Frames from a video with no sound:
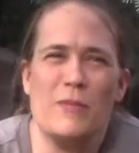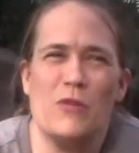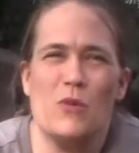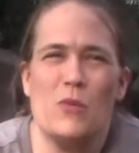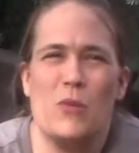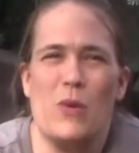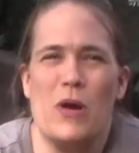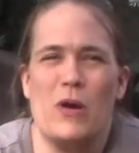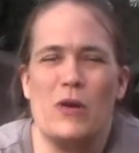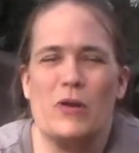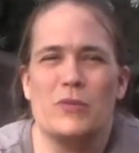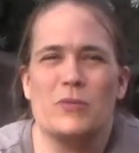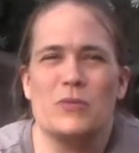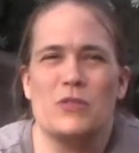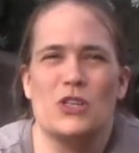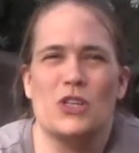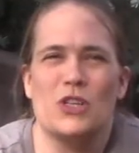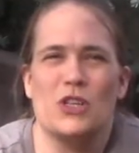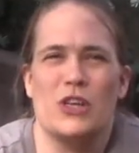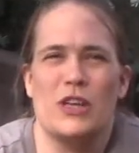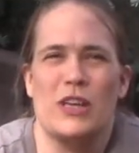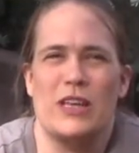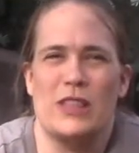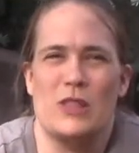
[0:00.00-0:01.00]
you're welcome to
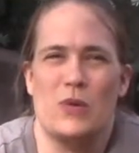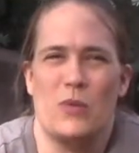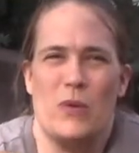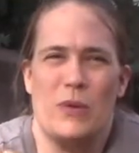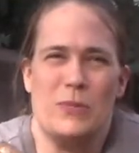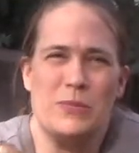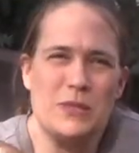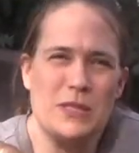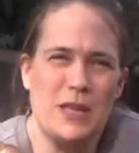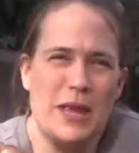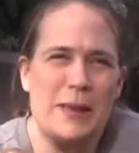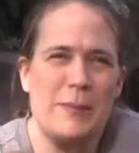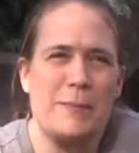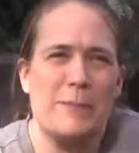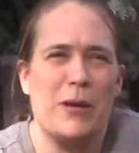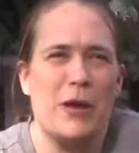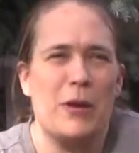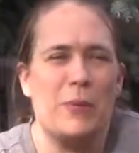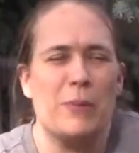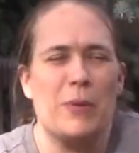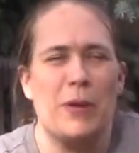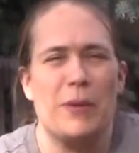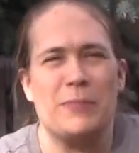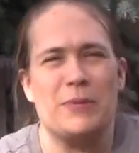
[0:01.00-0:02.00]
look at the website,
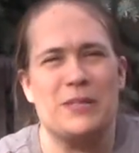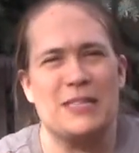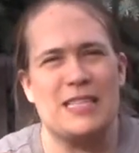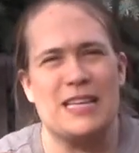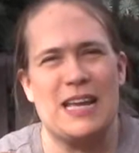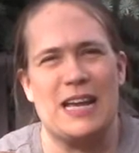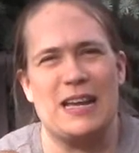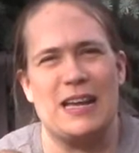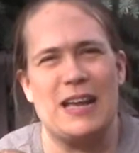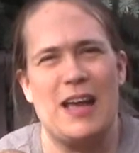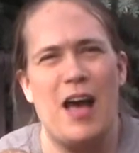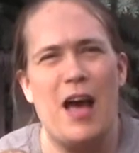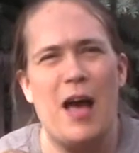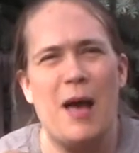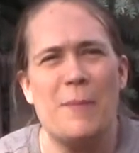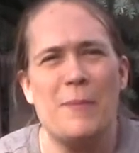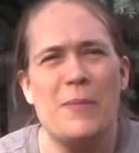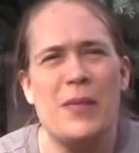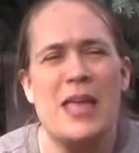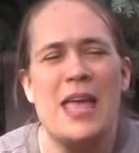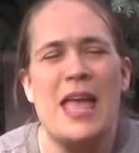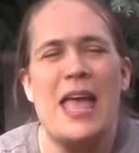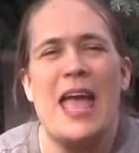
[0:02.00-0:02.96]
mountainpuppies.com,